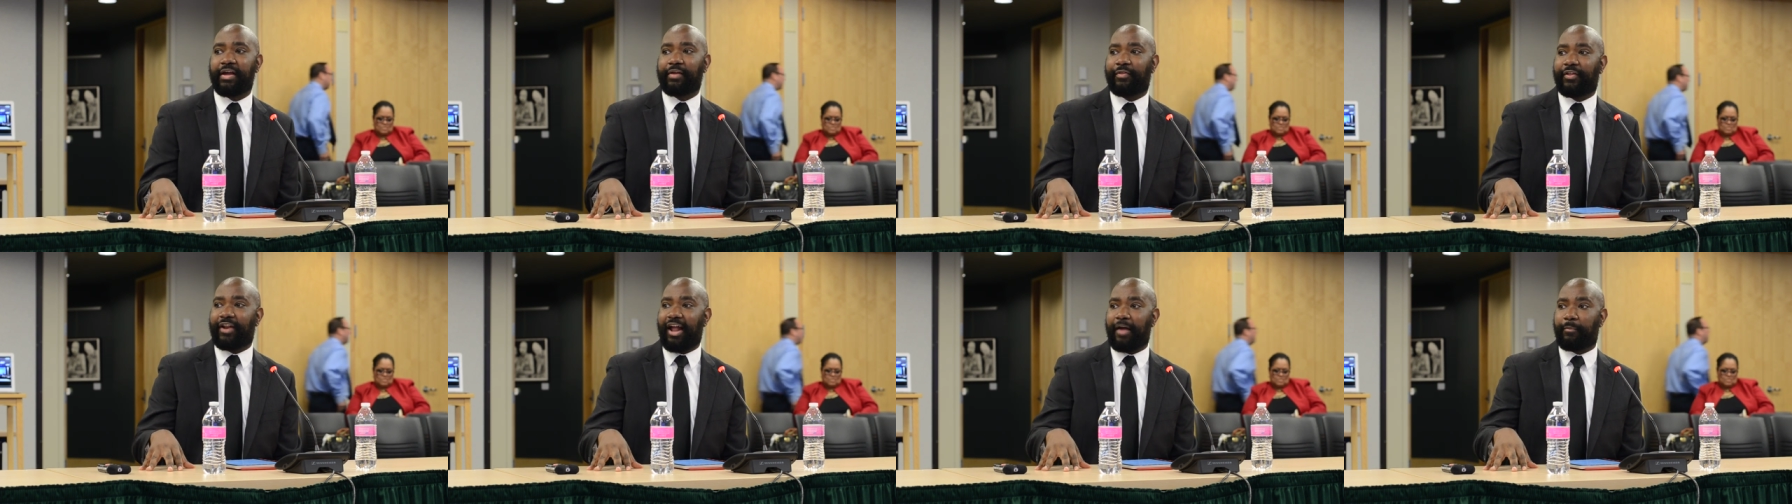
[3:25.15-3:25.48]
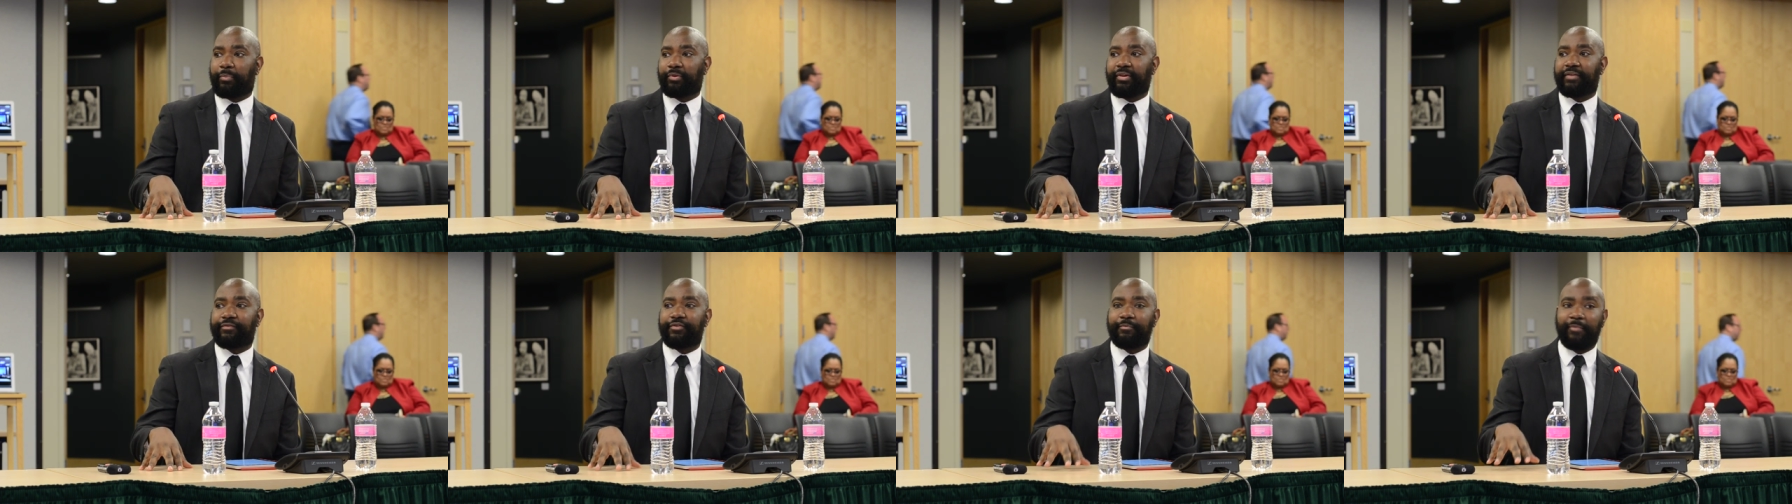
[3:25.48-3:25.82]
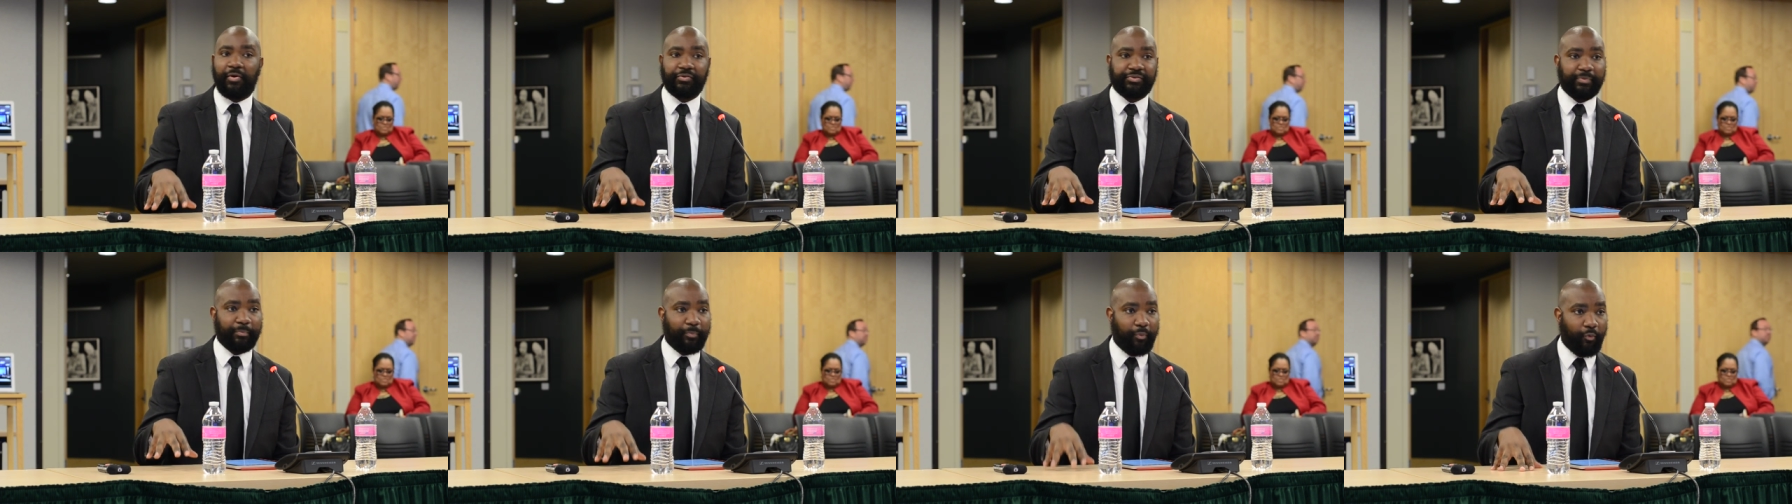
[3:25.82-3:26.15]
that I believe the
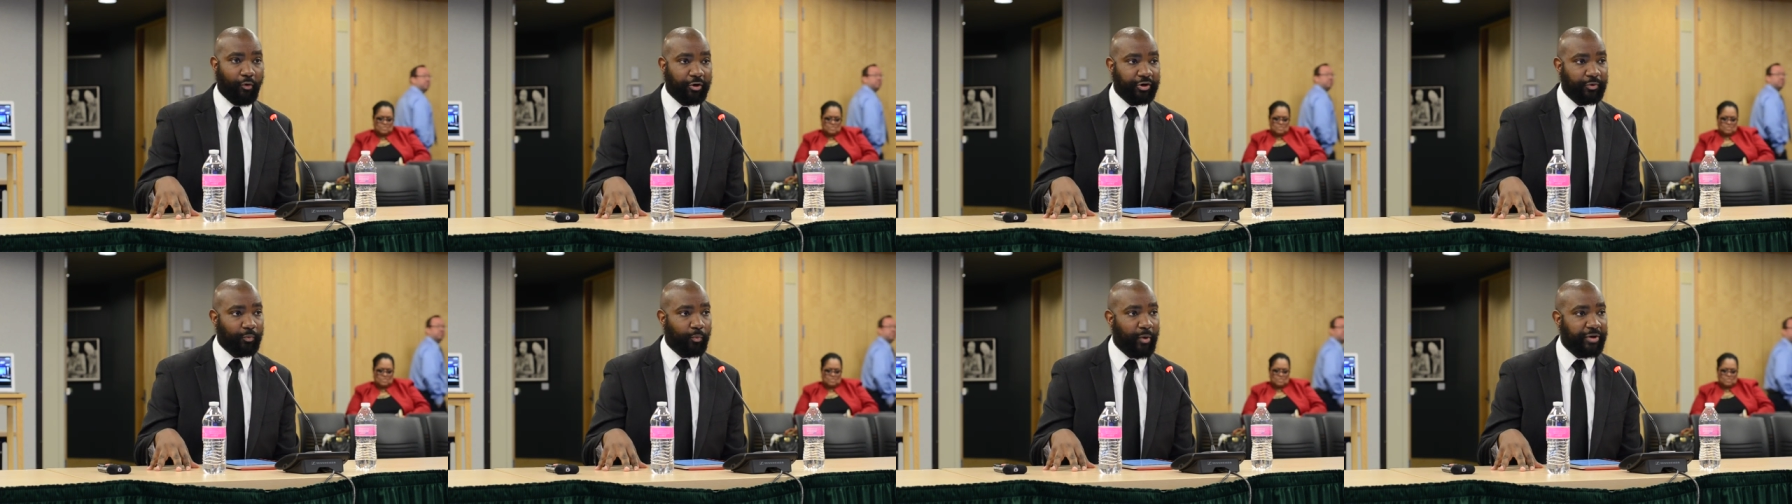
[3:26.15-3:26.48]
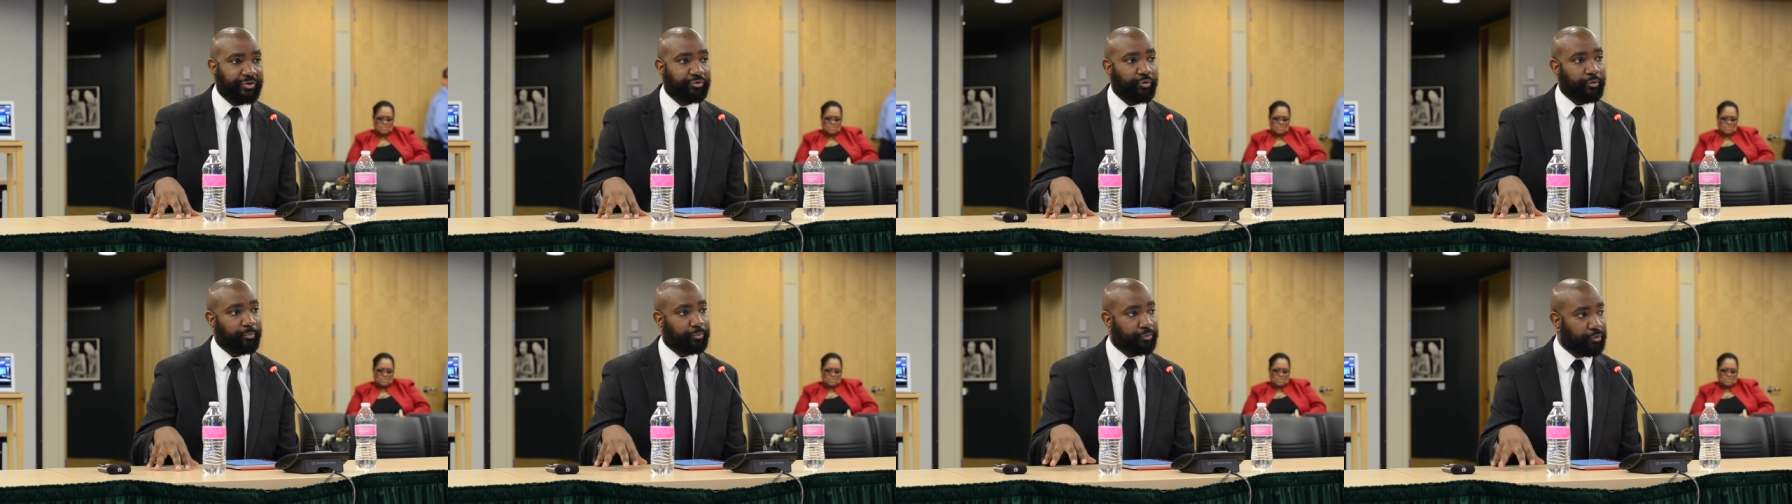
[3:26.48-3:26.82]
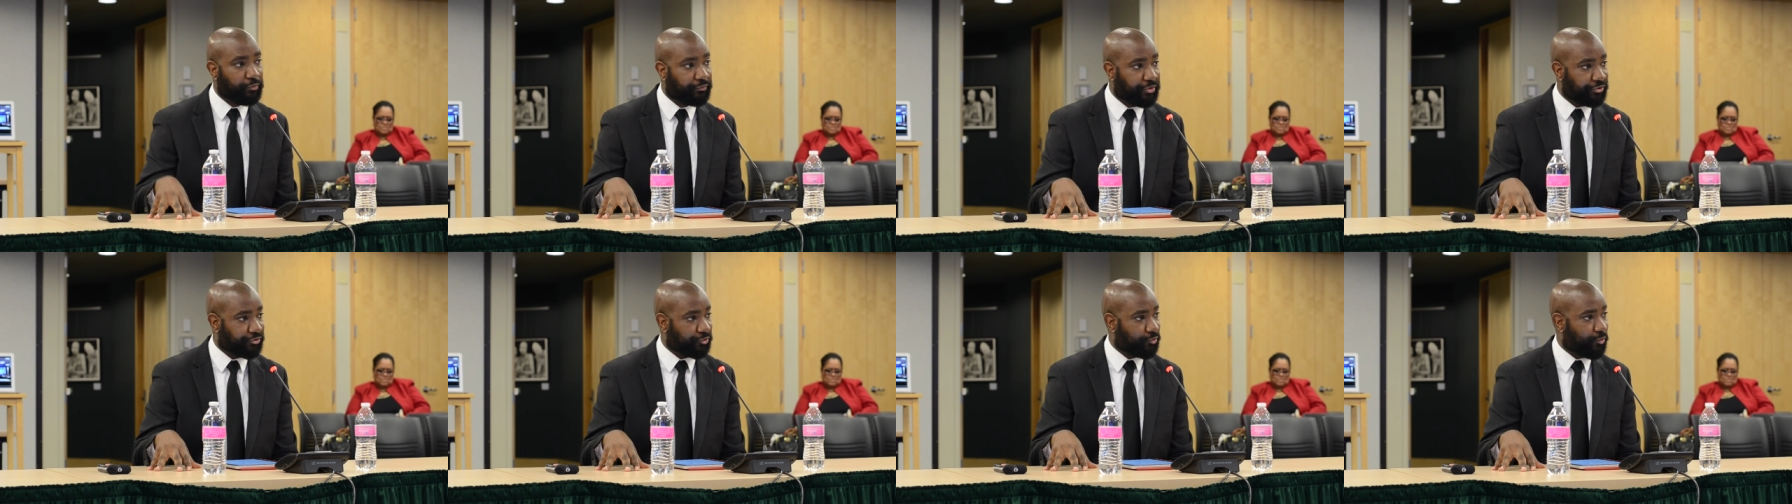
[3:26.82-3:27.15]
most important way to
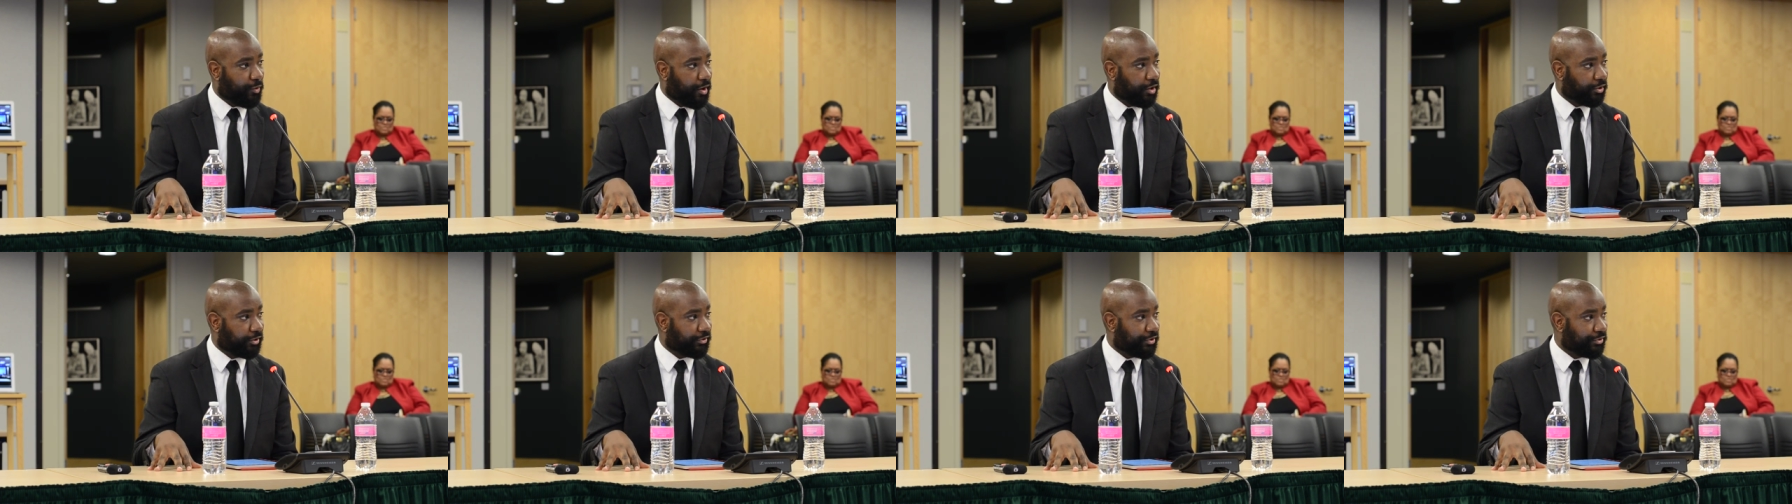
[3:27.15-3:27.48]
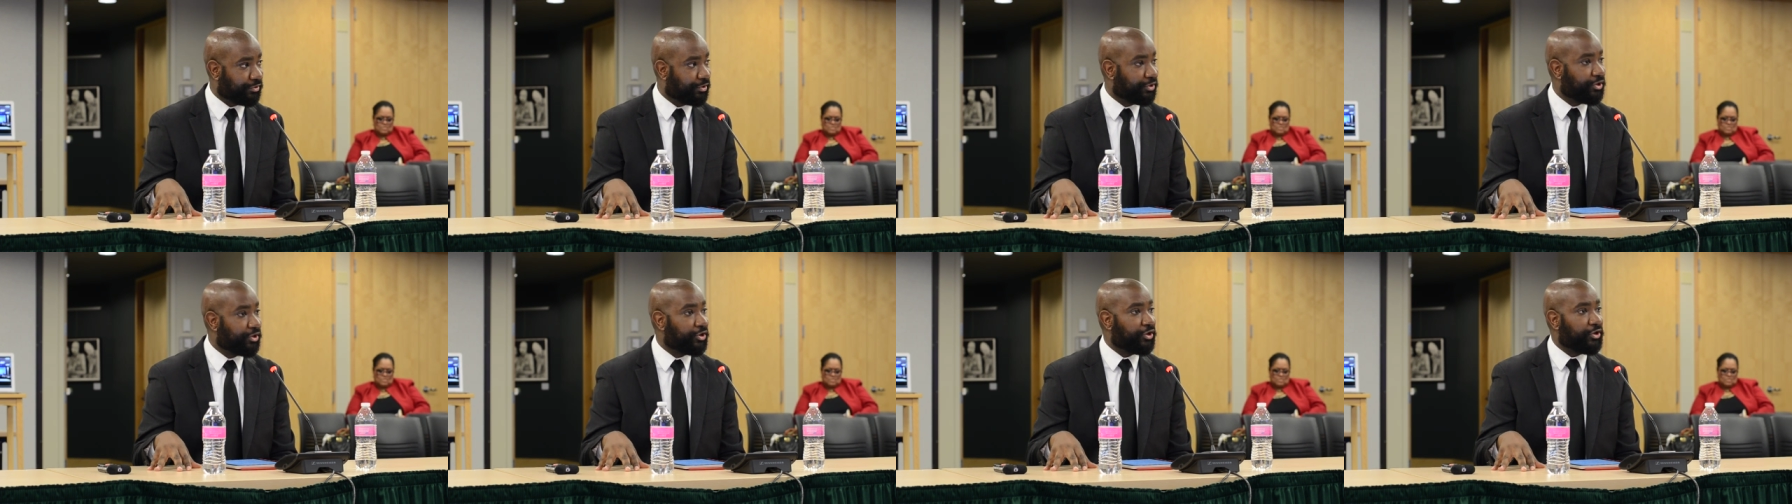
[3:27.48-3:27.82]
improve teacher quality